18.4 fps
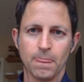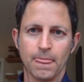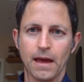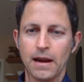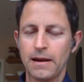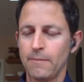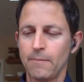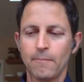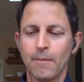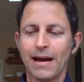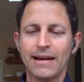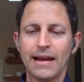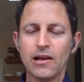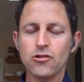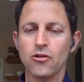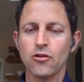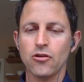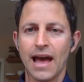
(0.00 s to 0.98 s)
And by
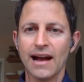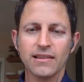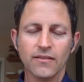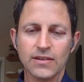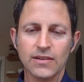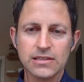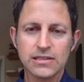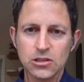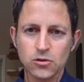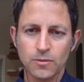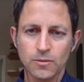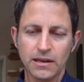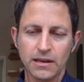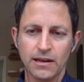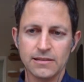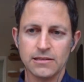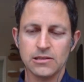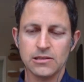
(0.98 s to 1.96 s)
nature, an activist is
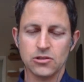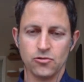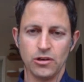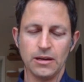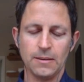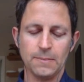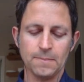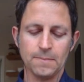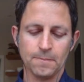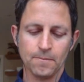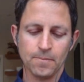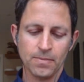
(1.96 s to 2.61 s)
swimming against the stream.